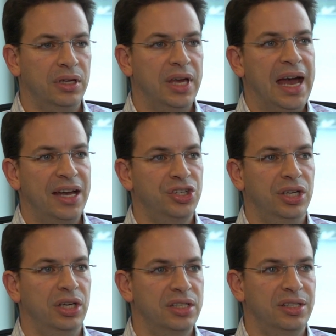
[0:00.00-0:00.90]

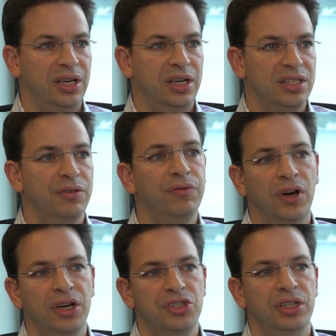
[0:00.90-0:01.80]
caching as a
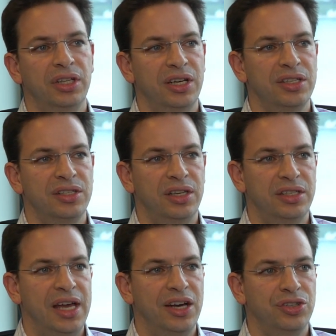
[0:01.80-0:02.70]
function that
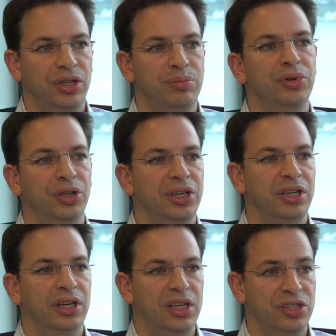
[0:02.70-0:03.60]
is actually
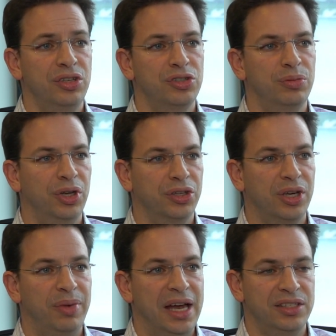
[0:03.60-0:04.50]
used to build
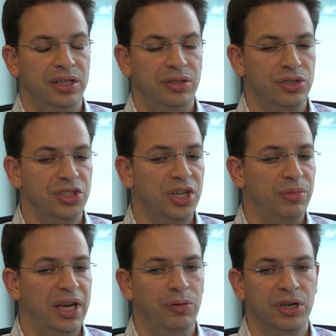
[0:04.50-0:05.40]
capacity. There's some
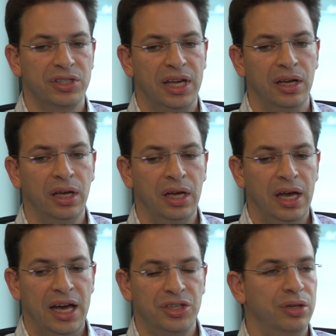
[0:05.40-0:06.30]
networks that
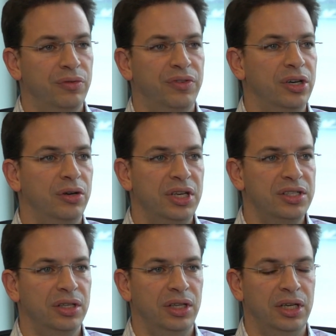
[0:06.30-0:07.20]
actually very
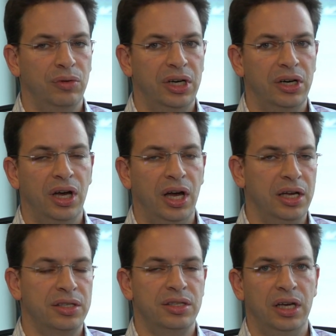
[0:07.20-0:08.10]
recently where
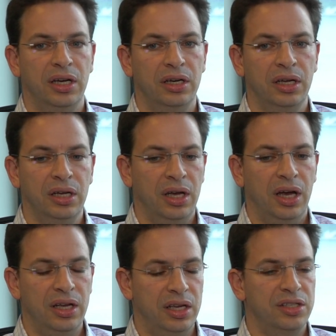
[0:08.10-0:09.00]
us and
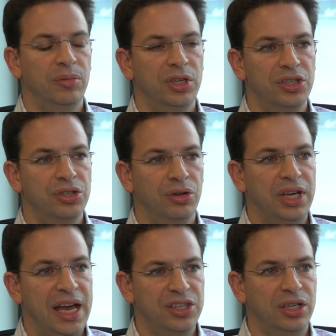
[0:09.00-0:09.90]
some additional
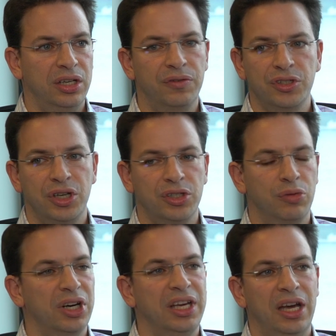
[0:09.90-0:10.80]
caching infrastructure
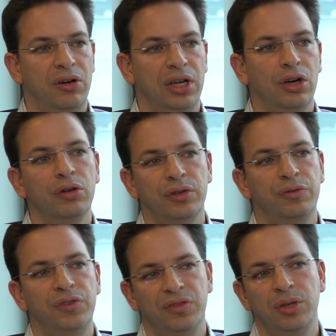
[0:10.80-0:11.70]
were carrying over
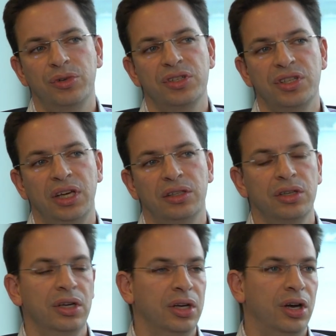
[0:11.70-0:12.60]
50%
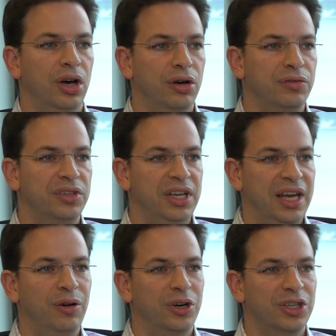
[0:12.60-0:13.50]
of the
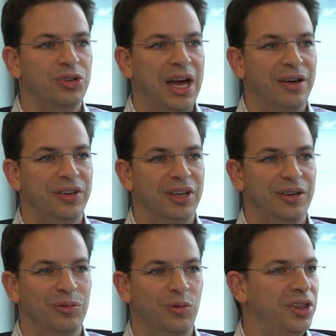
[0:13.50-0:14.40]
network traffic
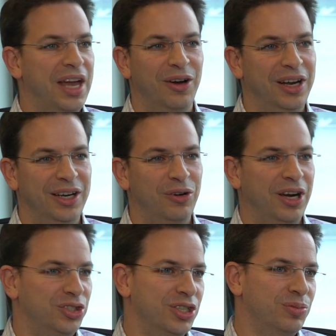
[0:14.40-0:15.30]
without any
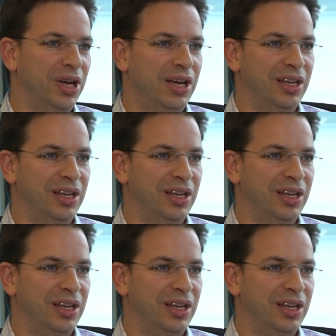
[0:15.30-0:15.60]
route, just by